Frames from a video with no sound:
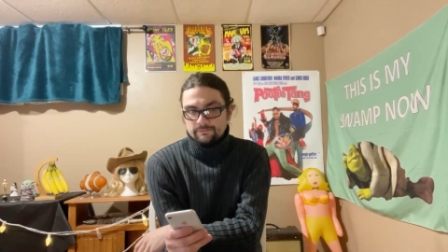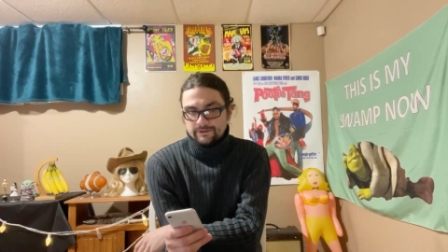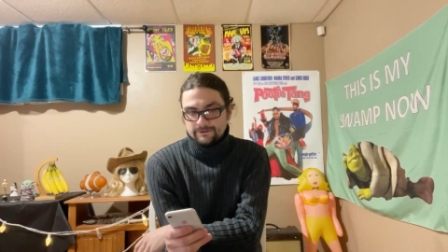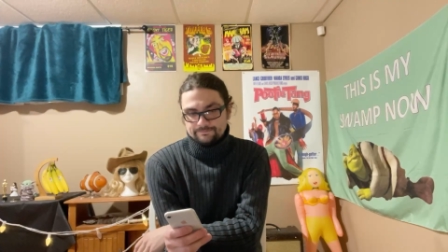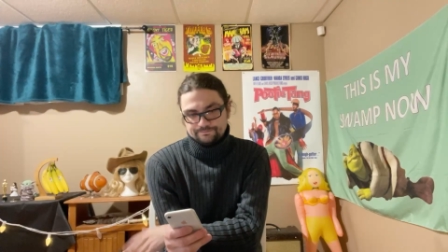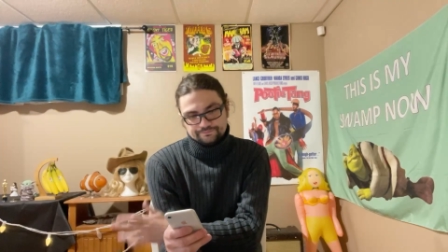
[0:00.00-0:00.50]

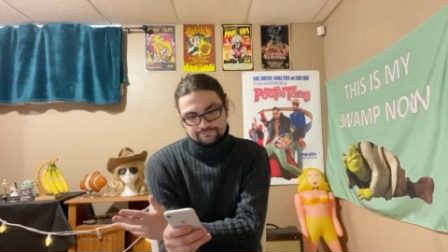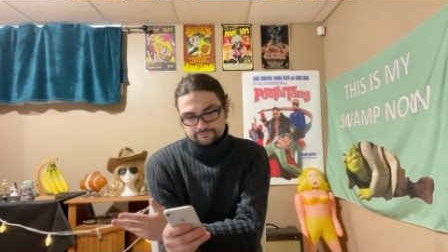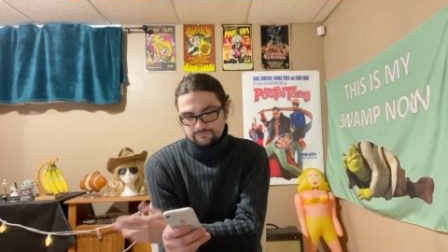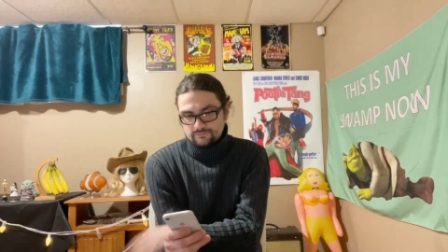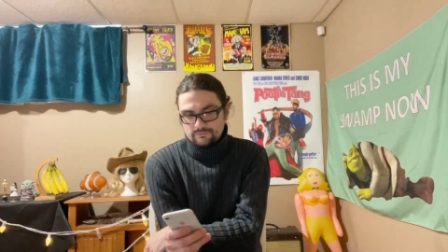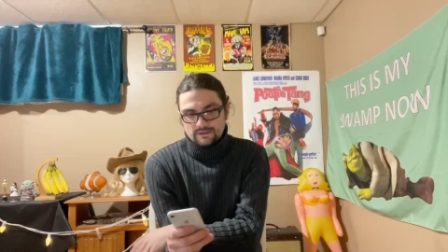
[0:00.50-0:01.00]
But
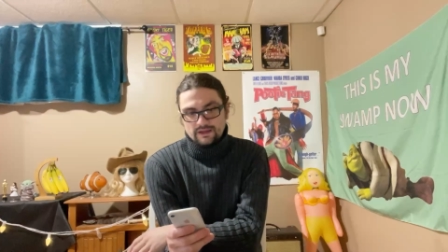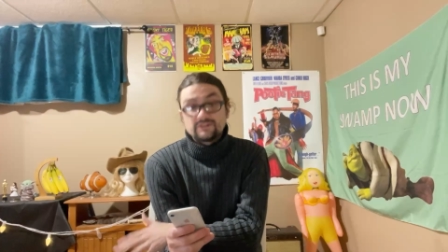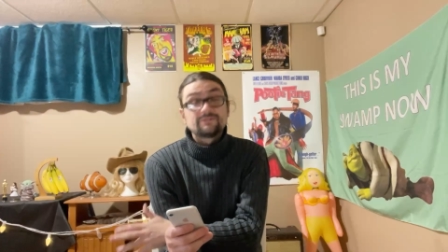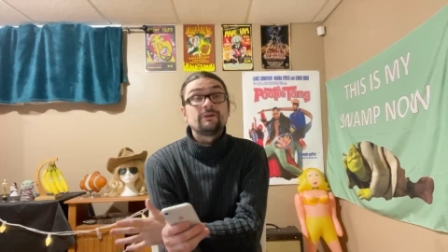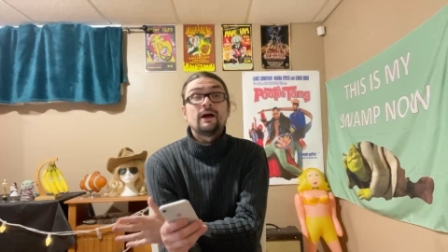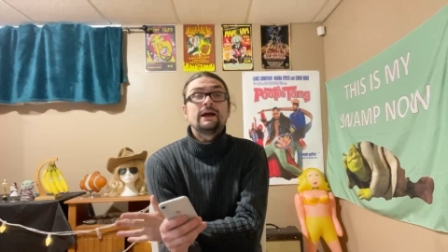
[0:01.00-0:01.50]
it's
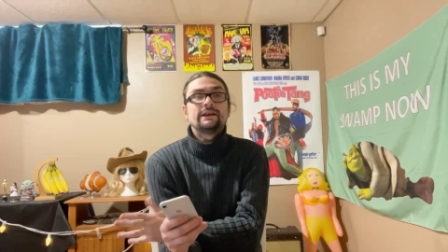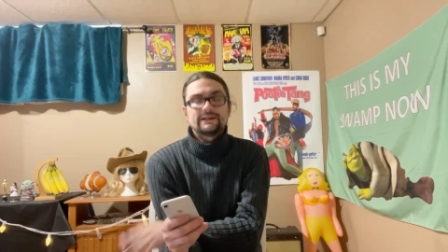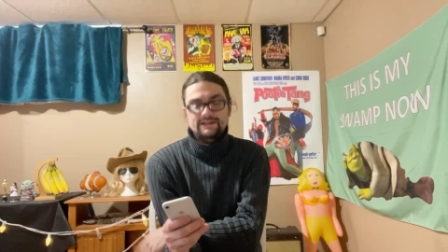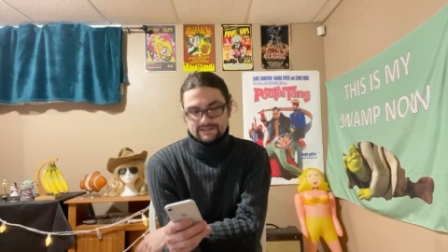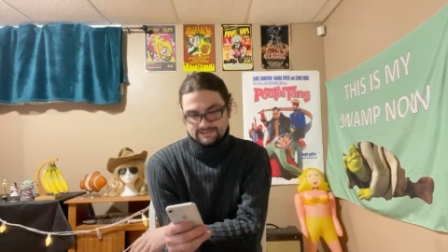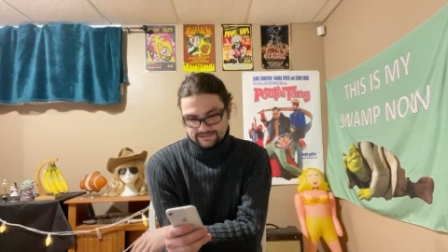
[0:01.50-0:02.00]
fine, I
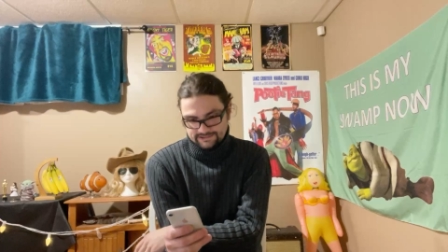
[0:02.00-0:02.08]
guess.